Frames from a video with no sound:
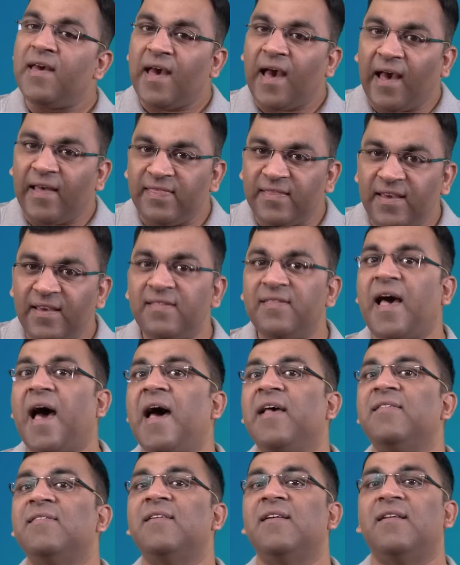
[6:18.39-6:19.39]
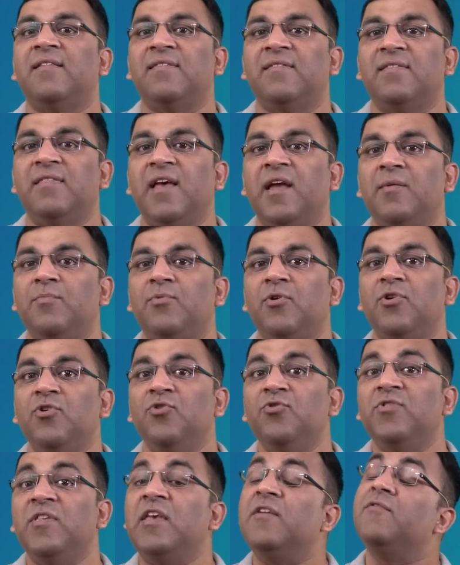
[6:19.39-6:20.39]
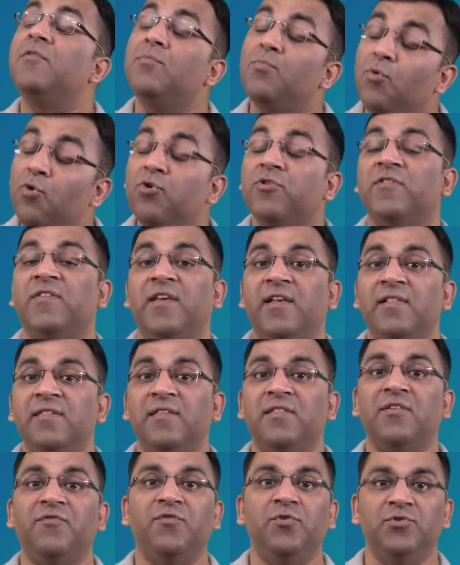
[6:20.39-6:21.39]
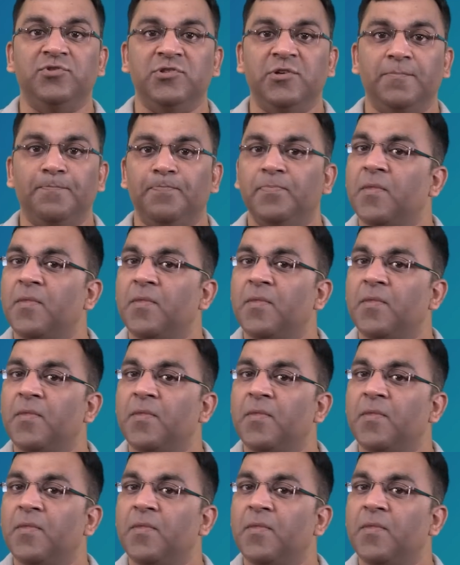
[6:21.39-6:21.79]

and these assets then produce even more sales in the future.